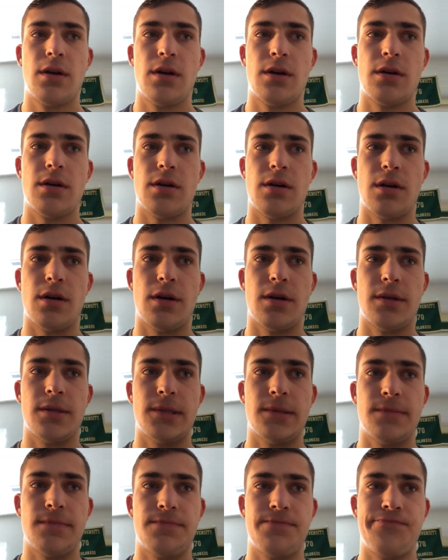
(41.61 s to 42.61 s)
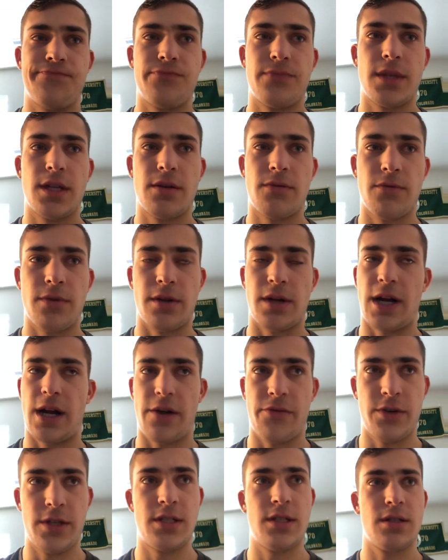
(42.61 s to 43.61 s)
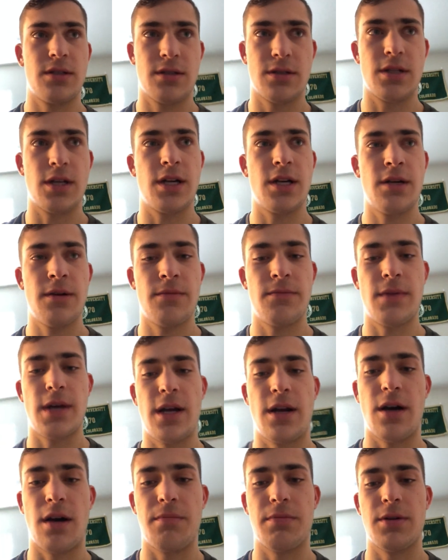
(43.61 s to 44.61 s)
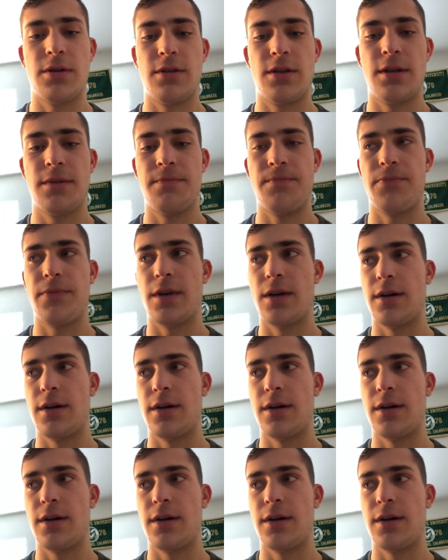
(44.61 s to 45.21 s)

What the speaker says: for every single day and upload them.